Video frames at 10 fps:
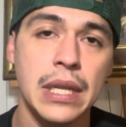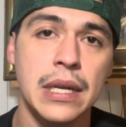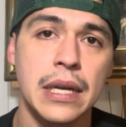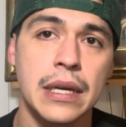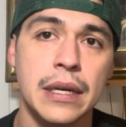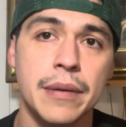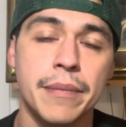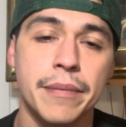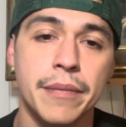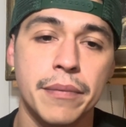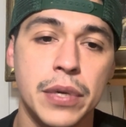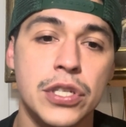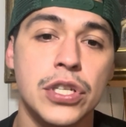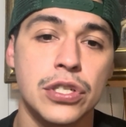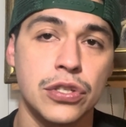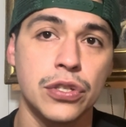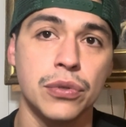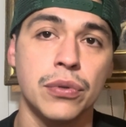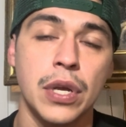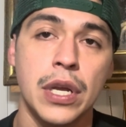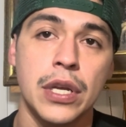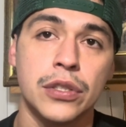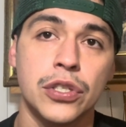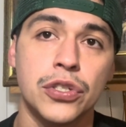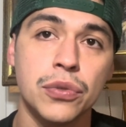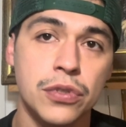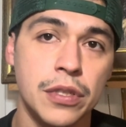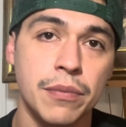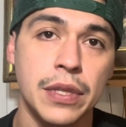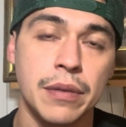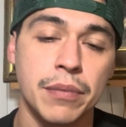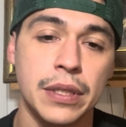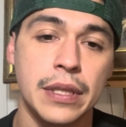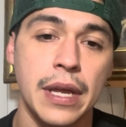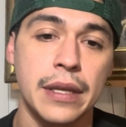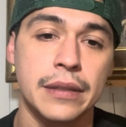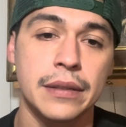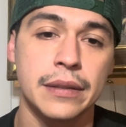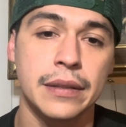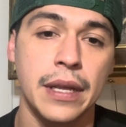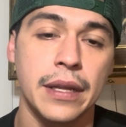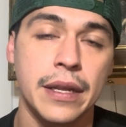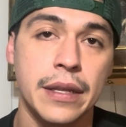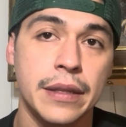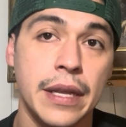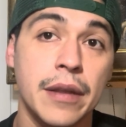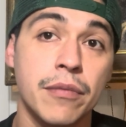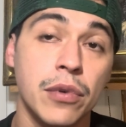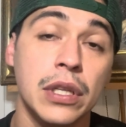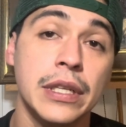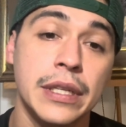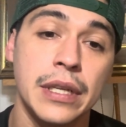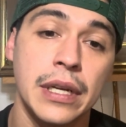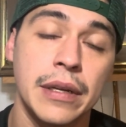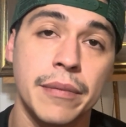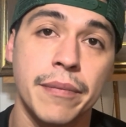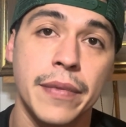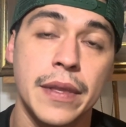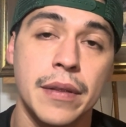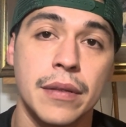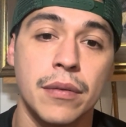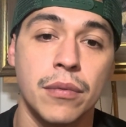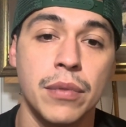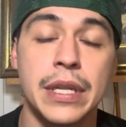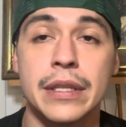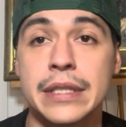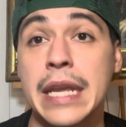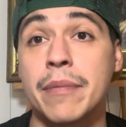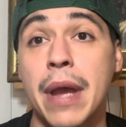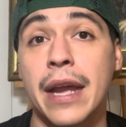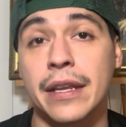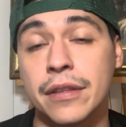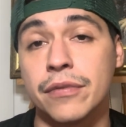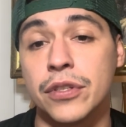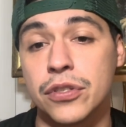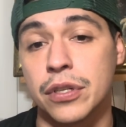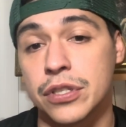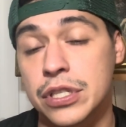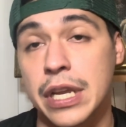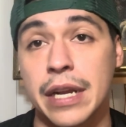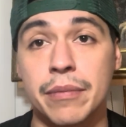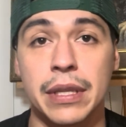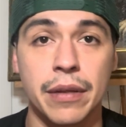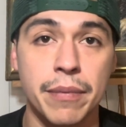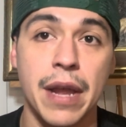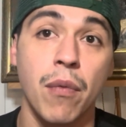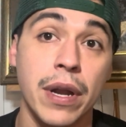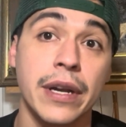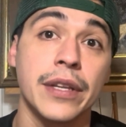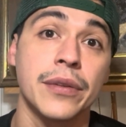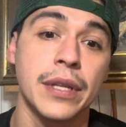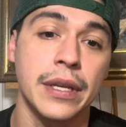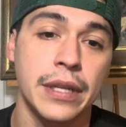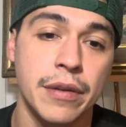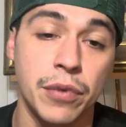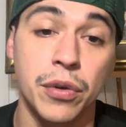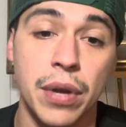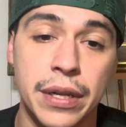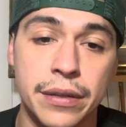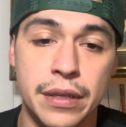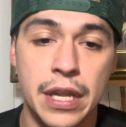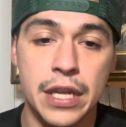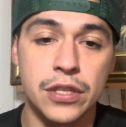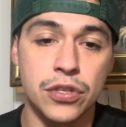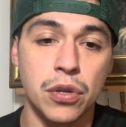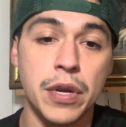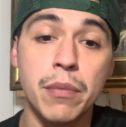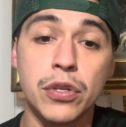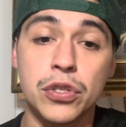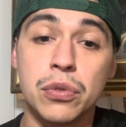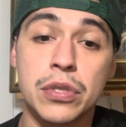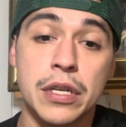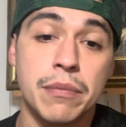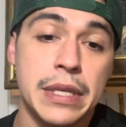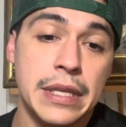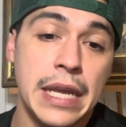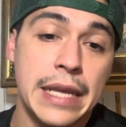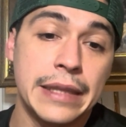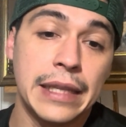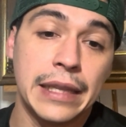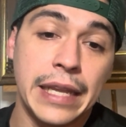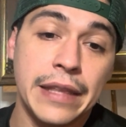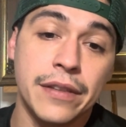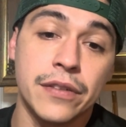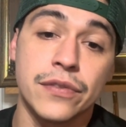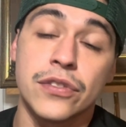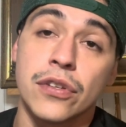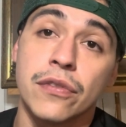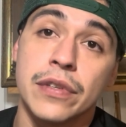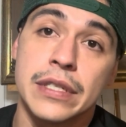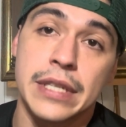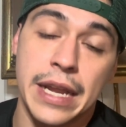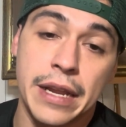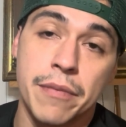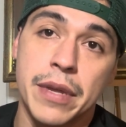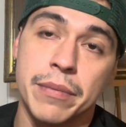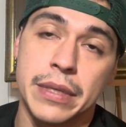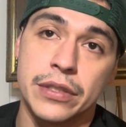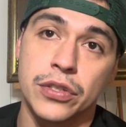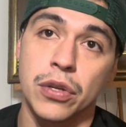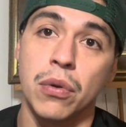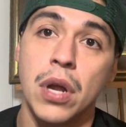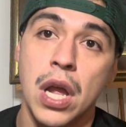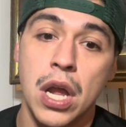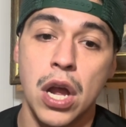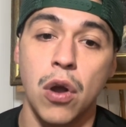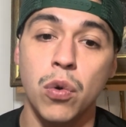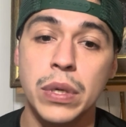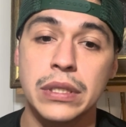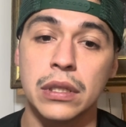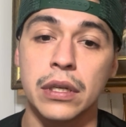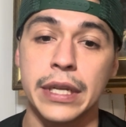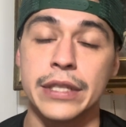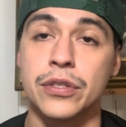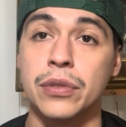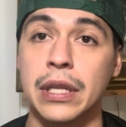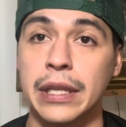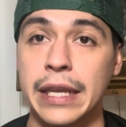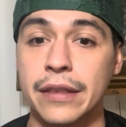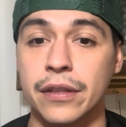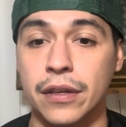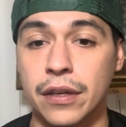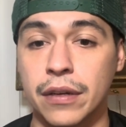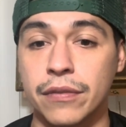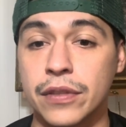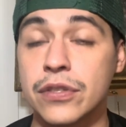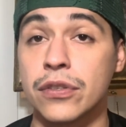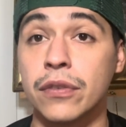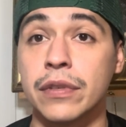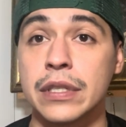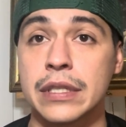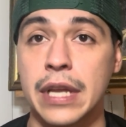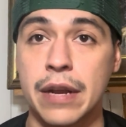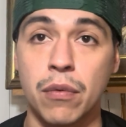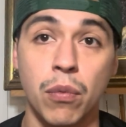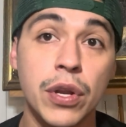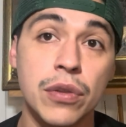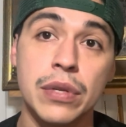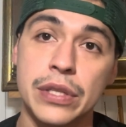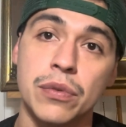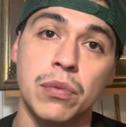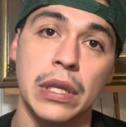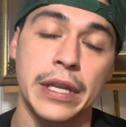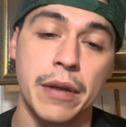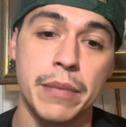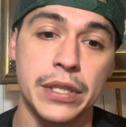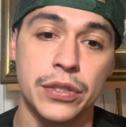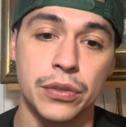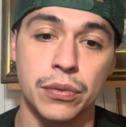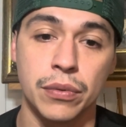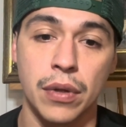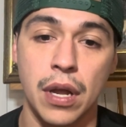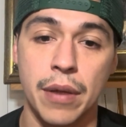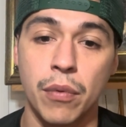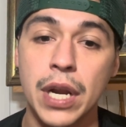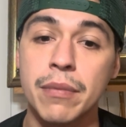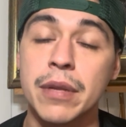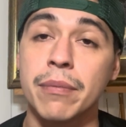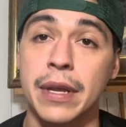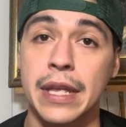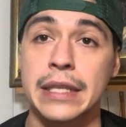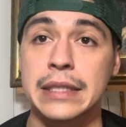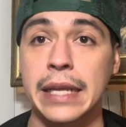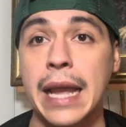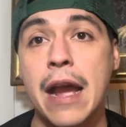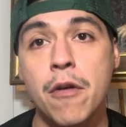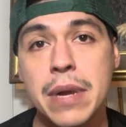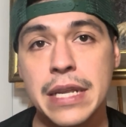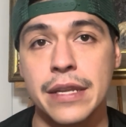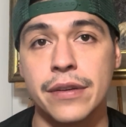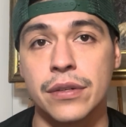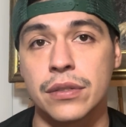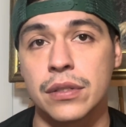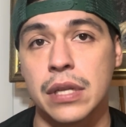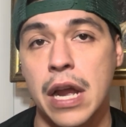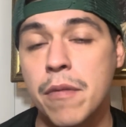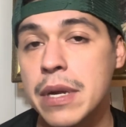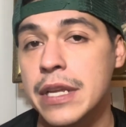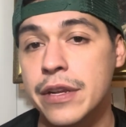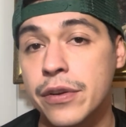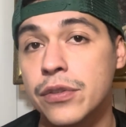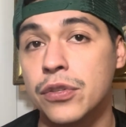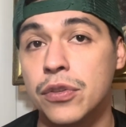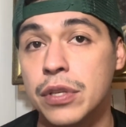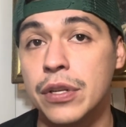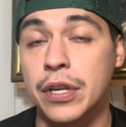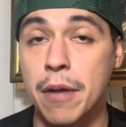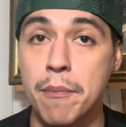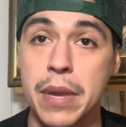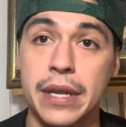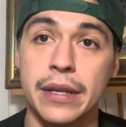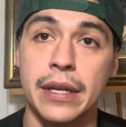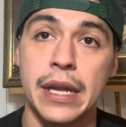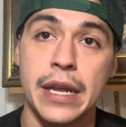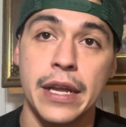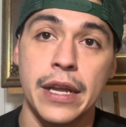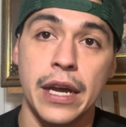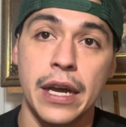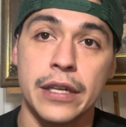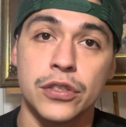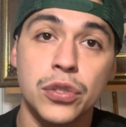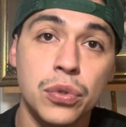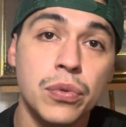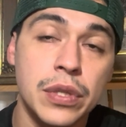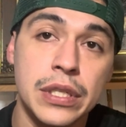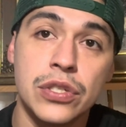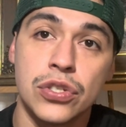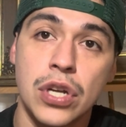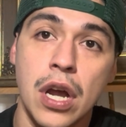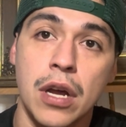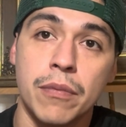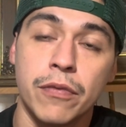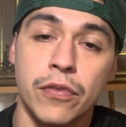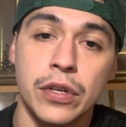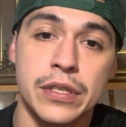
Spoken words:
um, push us to choose something, but that that could really we can take back in the future and just kind of be like, man, why did I do that, and regret it. So number two is going to be the length of service and commitment. So always look into the length of the service and what you need to really commit to. And what I mean by that is like how many years? How many years do you need to commit to this job? For